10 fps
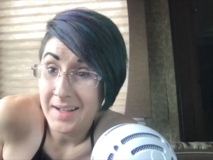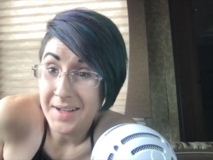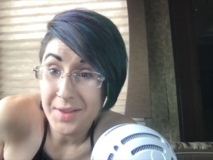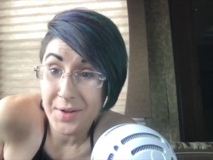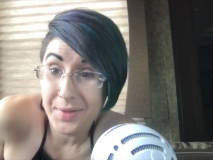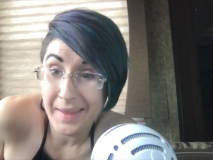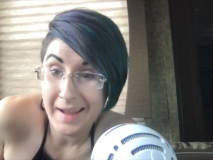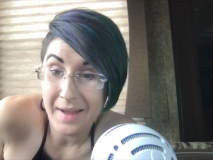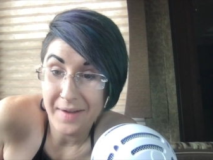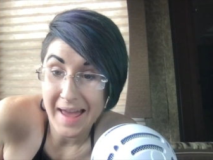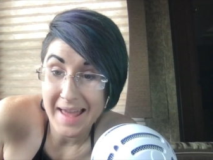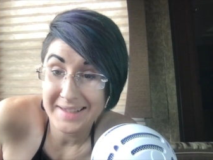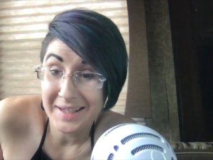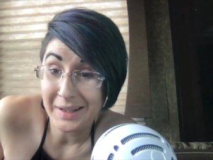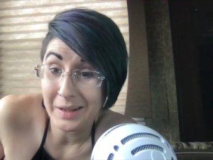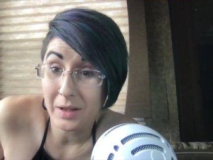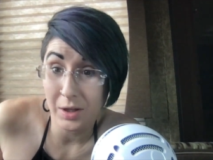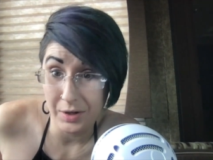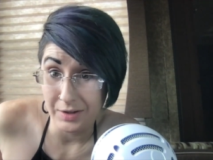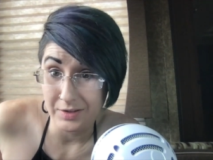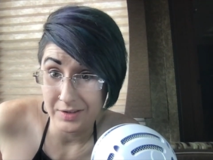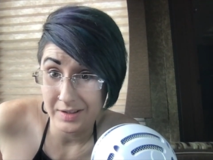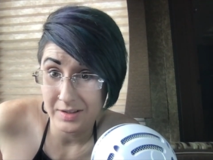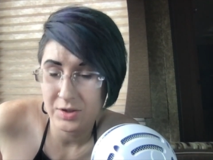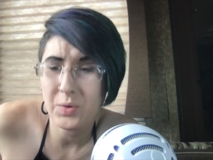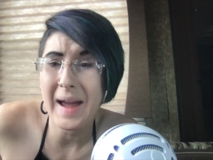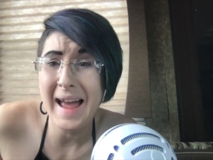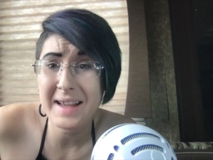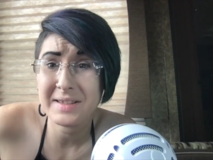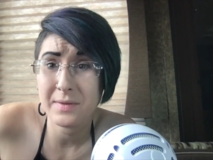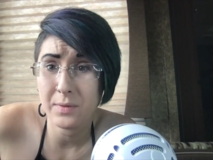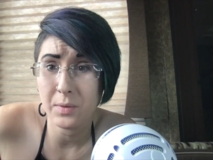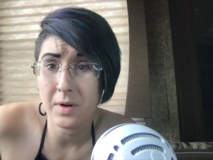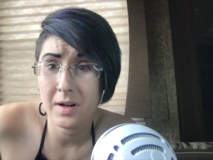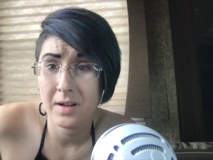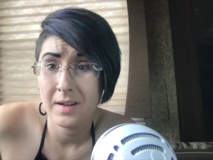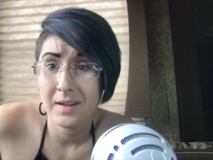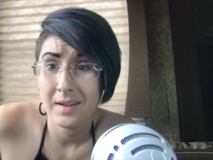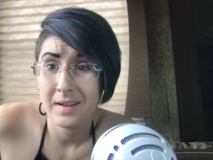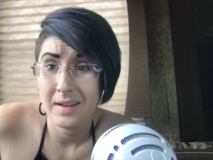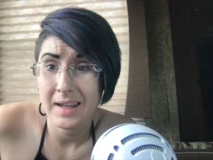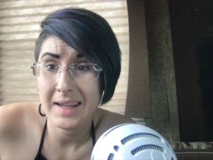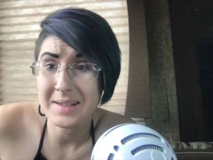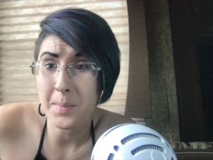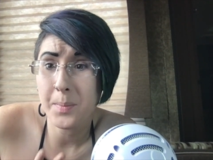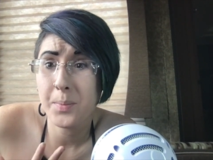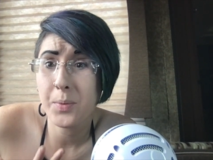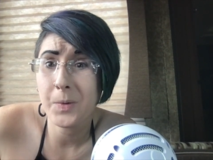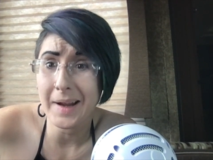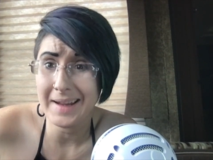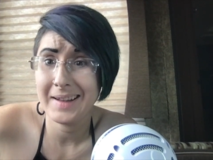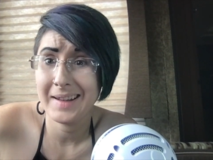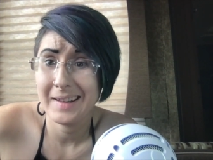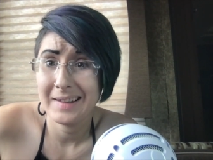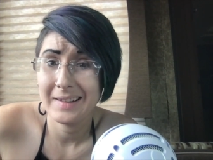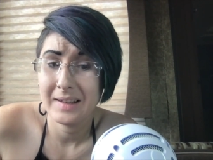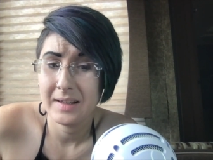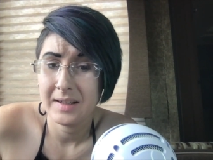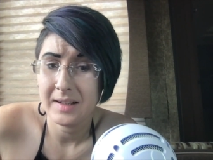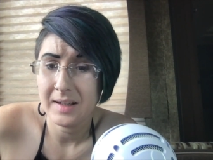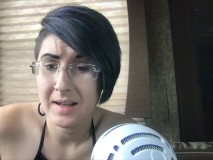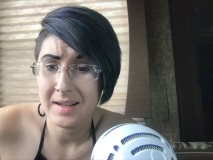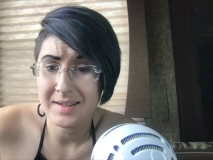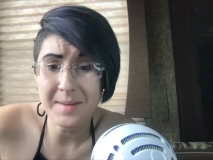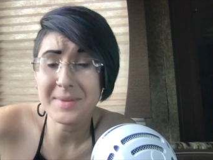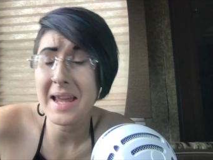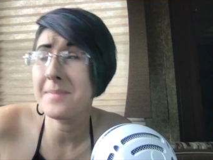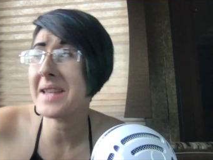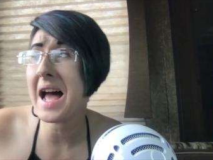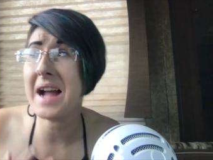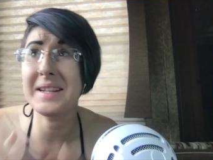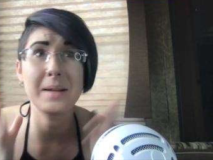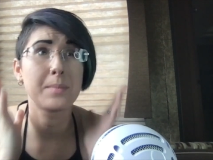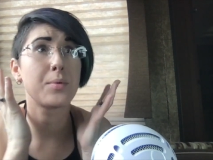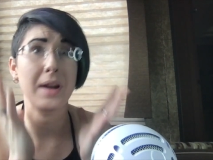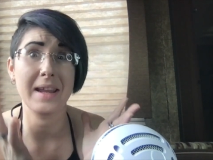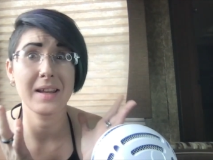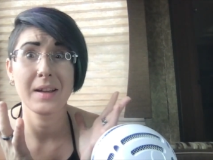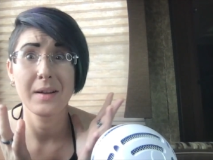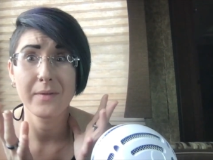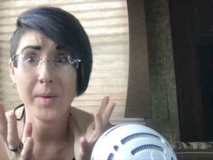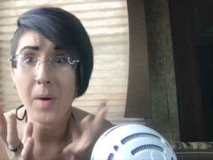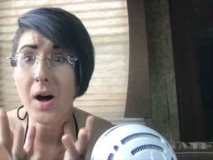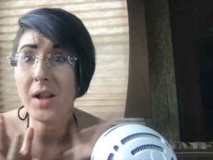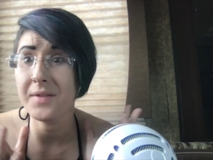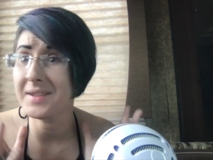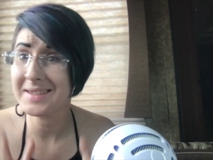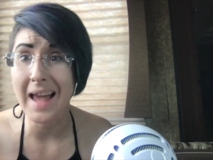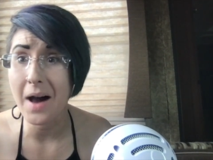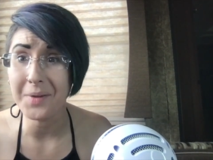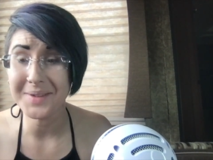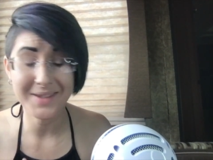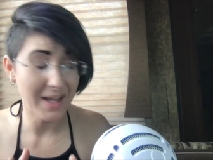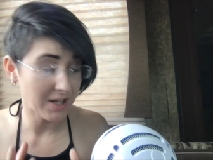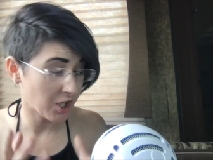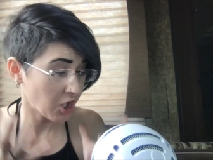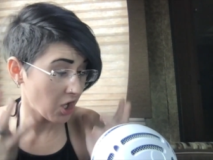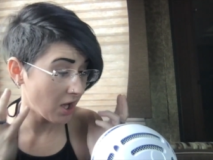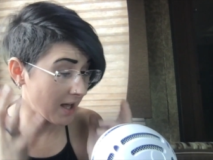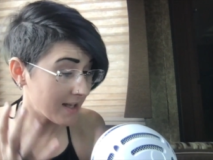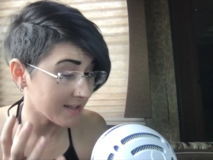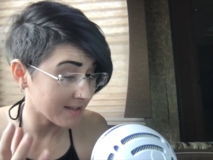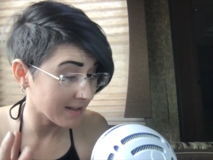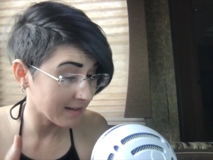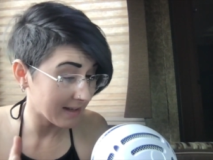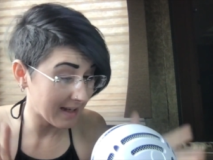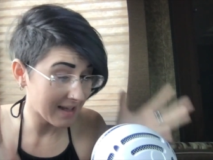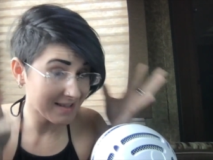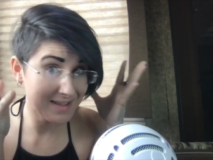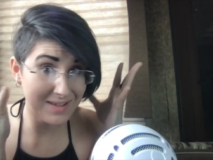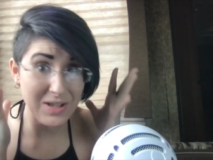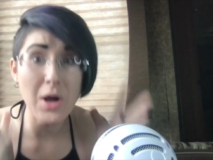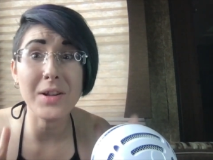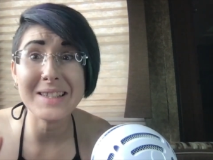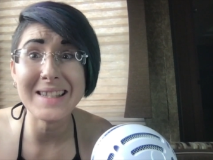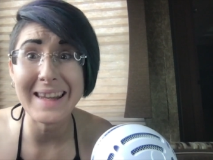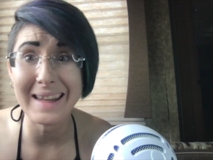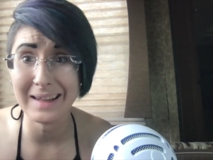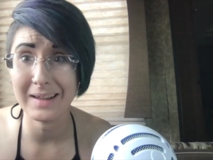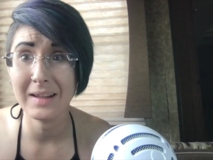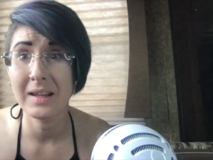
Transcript: Another thing I've had to learn to ask for is a break. Sometimes I need a break from all of the sounds that are constantly assaulting